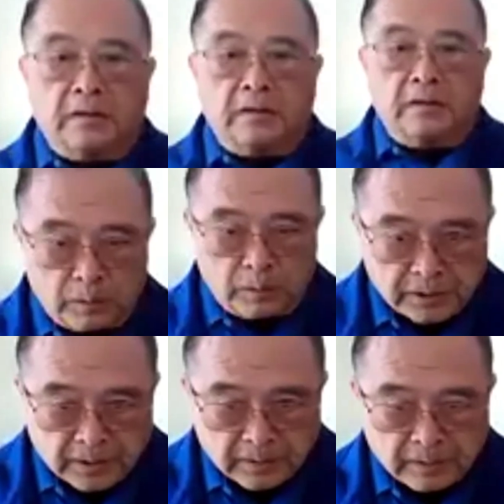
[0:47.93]

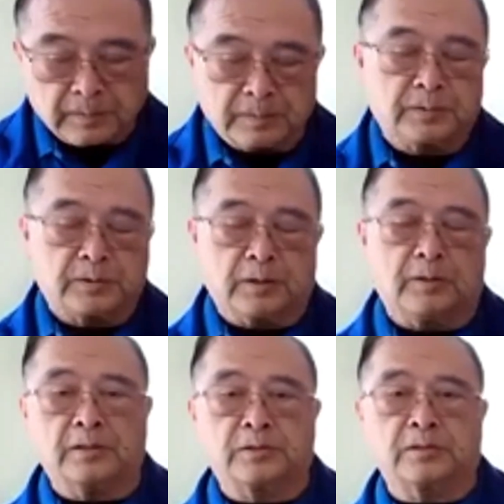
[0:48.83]
closing here. So
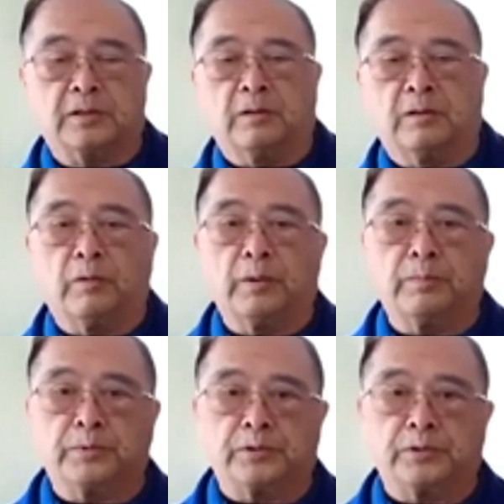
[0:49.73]
that's uh, one
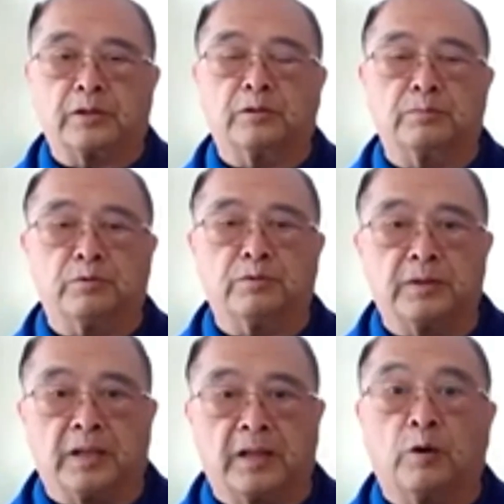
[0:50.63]
particular movement.
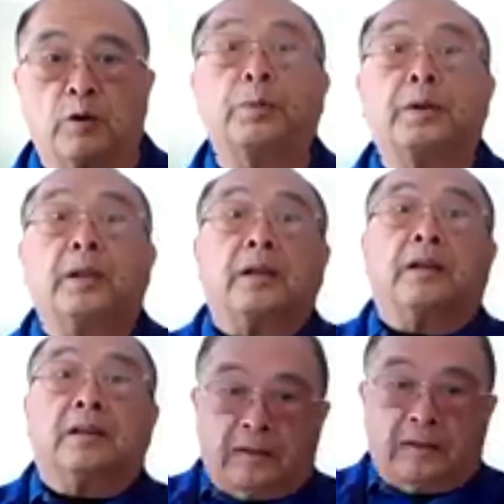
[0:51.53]
Again, opening
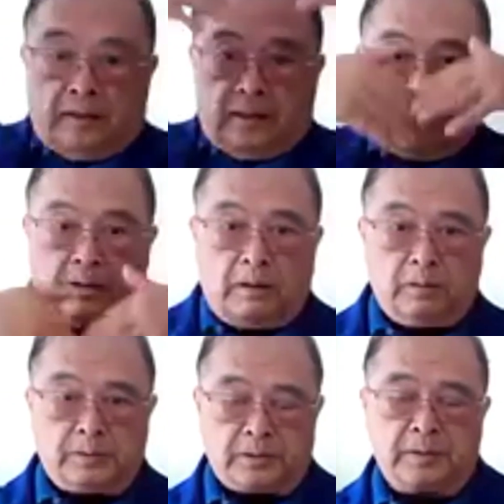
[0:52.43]
and closing.